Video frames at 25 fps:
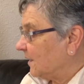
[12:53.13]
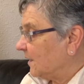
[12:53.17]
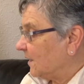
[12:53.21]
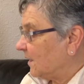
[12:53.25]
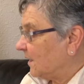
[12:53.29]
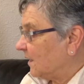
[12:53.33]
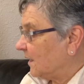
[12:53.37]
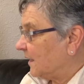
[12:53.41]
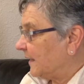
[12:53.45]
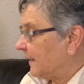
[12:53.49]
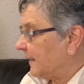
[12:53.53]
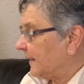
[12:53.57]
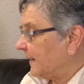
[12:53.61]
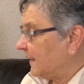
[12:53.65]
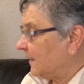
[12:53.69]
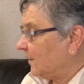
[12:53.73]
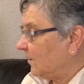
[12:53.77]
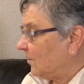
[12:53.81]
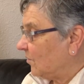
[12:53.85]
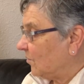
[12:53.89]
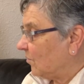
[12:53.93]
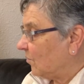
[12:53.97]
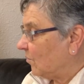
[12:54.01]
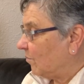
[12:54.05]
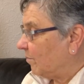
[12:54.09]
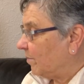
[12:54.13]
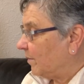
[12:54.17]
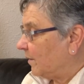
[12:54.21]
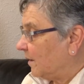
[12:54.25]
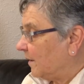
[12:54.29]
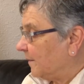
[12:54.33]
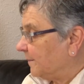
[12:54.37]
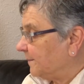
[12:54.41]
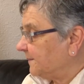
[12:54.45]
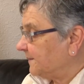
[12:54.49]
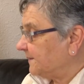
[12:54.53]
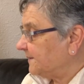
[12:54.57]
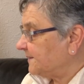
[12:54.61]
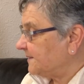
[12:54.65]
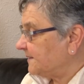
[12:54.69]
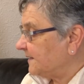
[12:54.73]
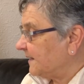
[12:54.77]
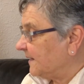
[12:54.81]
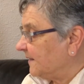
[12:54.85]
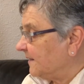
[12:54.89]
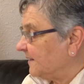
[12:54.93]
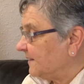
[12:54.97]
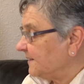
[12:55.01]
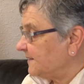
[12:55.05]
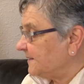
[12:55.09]
"I know, Papa,"
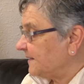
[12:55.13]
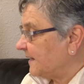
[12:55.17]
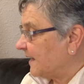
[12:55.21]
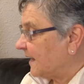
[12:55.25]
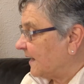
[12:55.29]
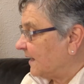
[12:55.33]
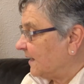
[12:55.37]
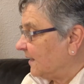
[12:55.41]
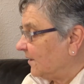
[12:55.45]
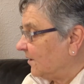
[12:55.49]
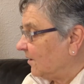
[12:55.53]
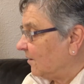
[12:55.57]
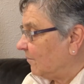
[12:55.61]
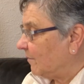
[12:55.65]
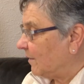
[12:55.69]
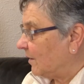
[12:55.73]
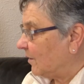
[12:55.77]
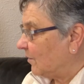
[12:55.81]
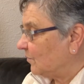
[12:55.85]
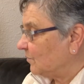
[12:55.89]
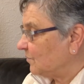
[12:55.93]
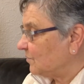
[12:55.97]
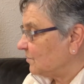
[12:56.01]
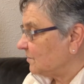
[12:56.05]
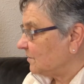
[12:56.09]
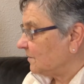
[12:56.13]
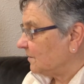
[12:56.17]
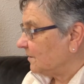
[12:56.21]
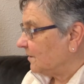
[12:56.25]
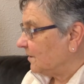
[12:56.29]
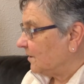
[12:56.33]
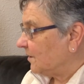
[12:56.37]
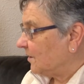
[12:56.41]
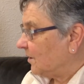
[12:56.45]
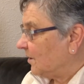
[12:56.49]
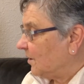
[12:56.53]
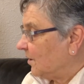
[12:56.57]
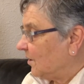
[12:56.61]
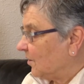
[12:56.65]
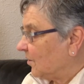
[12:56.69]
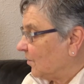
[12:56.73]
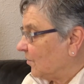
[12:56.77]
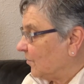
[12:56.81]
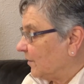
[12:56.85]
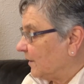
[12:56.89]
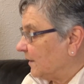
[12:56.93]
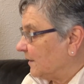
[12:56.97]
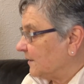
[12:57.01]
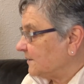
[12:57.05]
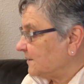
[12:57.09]
said the sad little mouse.
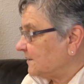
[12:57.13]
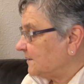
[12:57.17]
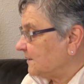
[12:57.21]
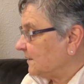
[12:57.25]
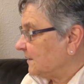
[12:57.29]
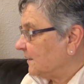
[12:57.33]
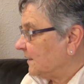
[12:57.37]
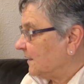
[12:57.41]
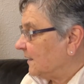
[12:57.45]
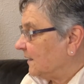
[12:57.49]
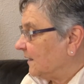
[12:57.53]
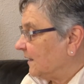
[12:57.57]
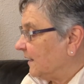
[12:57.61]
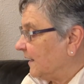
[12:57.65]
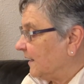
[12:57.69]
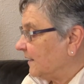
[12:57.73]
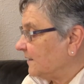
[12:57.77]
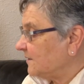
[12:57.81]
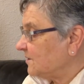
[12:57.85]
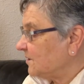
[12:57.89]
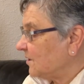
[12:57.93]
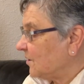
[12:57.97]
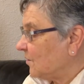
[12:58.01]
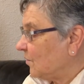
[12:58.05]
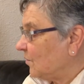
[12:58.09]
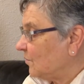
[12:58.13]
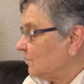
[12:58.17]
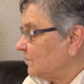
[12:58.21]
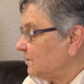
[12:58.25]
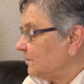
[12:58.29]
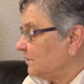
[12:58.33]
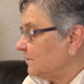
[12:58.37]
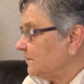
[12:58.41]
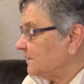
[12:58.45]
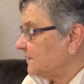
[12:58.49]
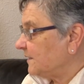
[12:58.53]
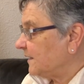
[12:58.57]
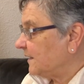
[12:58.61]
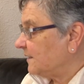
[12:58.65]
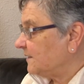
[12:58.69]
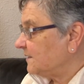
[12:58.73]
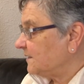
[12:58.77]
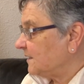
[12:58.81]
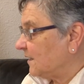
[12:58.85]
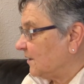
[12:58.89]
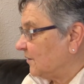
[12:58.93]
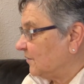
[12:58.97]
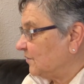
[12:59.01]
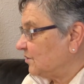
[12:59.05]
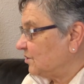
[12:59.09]
"Chris, let's go to Sid's
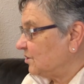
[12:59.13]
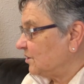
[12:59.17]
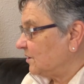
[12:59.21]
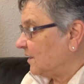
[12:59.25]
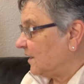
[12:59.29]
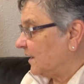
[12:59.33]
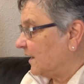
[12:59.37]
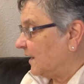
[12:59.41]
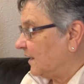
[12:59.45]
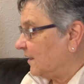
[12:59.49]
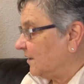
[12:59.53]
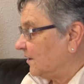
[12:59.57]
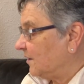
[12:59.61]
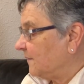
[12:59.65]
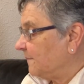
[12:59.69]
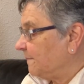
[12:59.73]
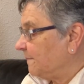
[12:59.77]
house tonight